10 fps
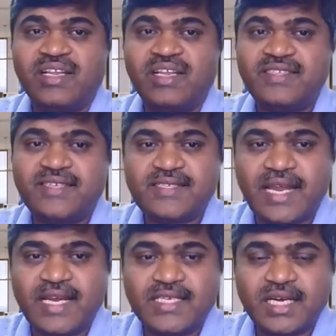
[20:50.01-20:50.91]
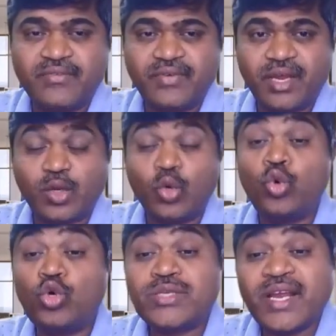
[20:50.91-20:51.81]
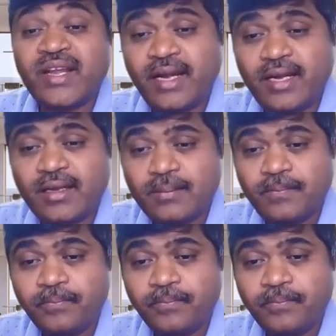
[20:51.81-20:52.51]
right, this is signed certificate. Who signed it?